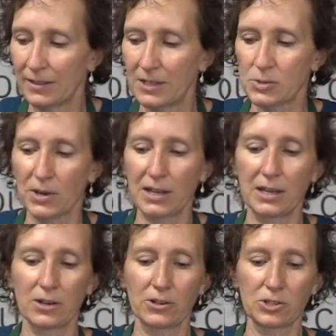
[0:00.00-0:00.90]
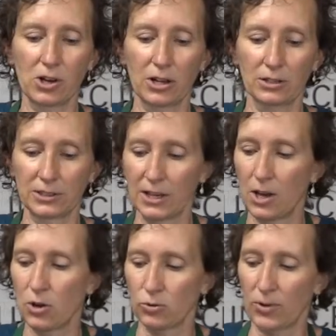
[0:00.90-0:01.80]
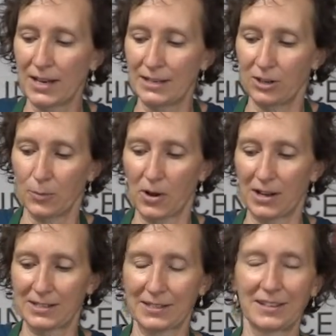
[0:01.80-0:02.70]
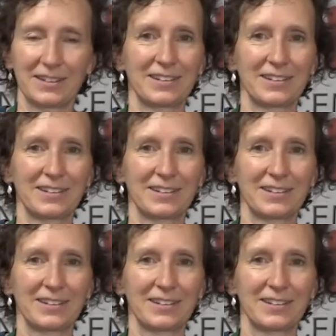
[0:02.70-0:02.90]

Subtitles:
This right here is called Reindeer Moss.